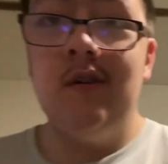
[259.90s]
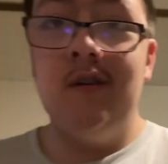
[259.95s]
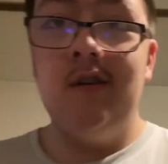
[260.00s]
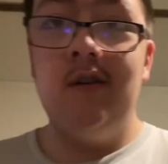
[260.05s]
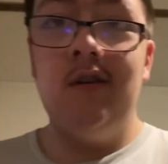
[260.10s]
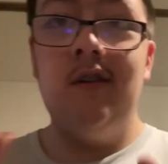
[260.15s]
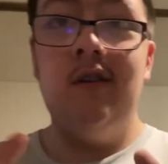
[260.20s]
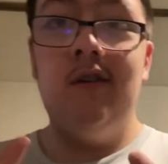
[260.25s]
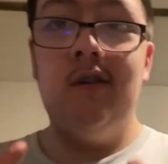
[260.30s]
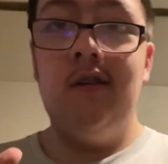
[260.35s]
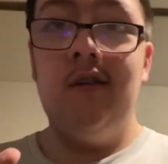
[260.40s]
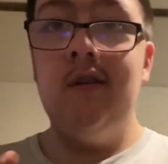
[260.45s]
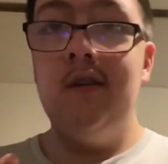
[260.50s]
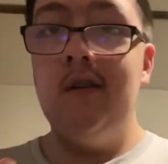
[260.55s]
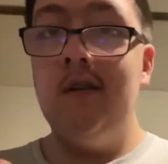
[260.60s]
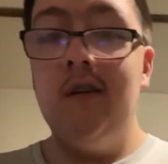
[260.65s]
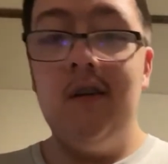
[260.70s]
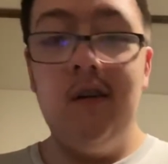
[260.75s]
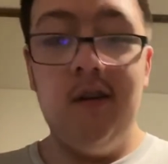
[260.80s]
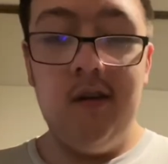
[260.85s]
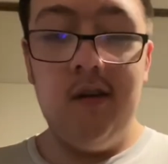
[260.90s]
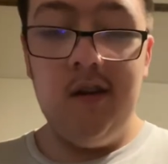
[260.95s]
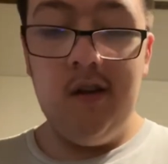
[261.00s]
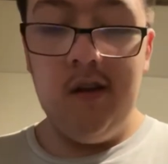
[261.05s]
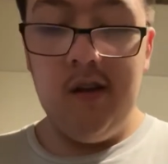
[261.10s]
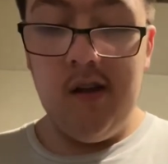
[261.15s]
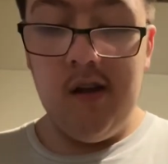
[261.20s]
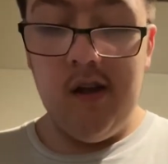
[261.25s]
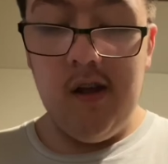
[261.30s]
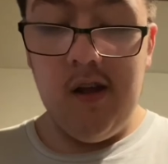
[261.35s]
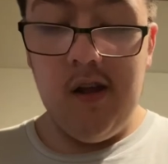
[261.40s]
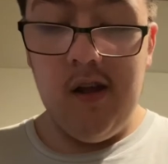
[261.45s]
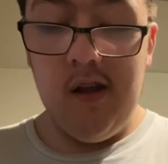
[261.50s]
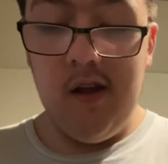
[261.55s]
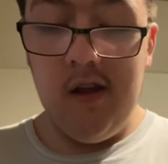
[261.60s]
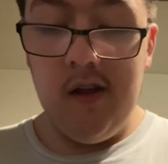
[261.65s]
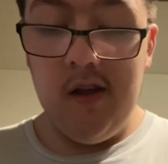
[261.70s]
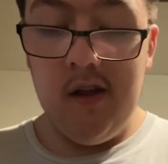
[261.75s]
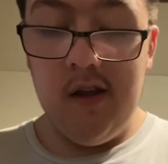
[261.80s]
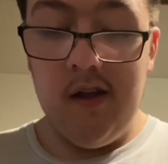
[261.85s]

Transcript: (silence)